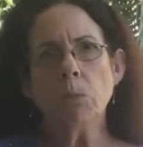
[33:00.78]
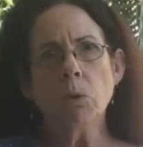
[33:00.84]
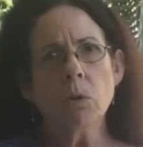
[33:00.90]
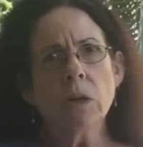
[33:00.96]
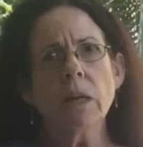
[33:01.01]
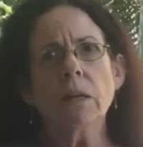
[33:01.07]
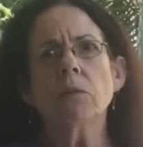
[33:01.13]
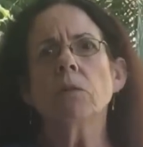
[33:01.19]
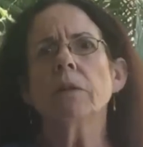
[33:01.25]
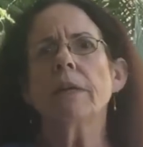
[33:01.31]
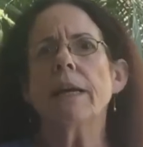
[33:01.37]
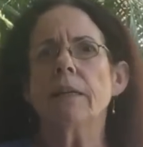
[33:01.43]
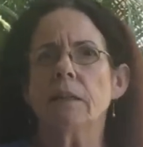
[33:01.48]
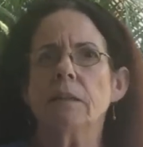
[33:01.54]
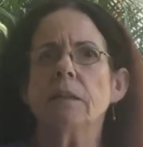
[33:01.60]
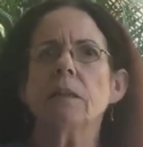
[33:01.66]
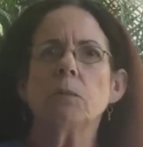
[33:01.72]
More like
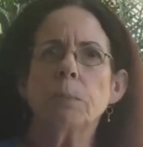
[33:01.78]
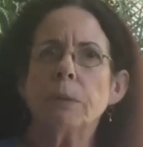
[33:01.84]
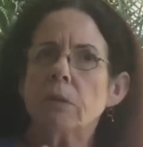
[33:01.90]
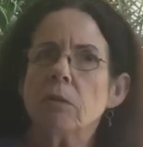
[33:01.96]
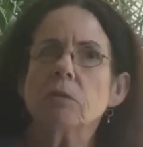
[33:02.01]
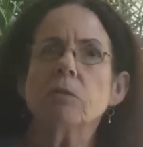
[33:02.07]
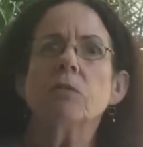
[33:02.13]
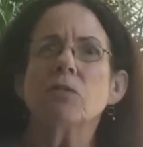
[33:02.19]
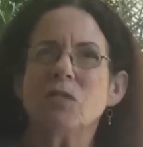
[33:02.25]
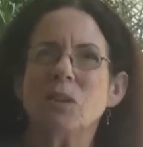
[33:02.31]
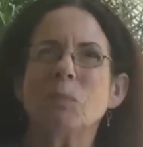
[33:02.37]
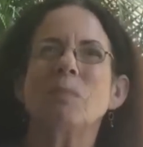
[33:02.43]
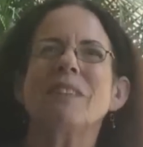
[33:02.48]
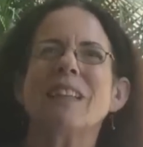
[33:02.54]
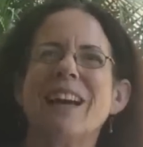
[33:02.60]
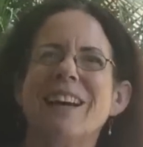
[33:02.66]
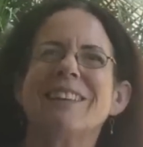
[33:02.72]
organic, yes, because the
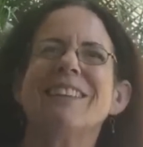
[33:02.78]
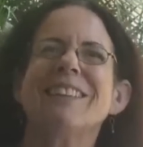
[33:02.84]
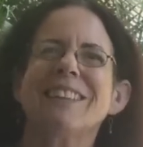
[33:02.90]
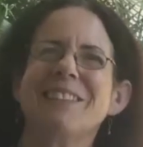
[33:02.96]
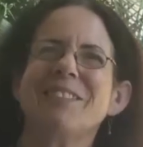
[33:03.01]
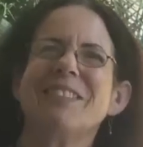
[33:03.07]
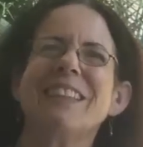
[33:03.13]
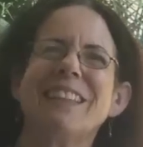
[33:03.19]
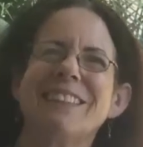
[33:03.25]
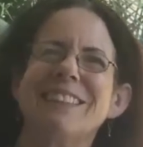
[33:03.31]
ships they're living